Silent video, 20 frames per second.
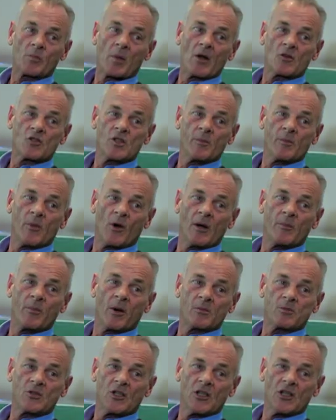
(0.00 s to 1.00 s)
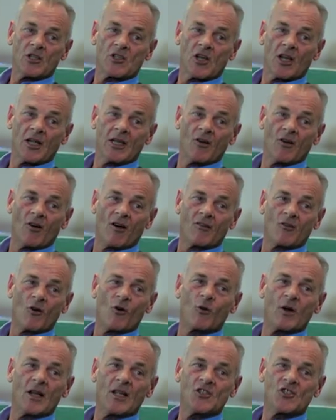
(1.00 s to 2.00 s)
passing by and popped in to see you after
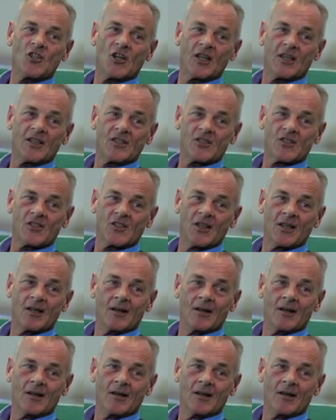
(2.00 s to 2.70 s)
all these years.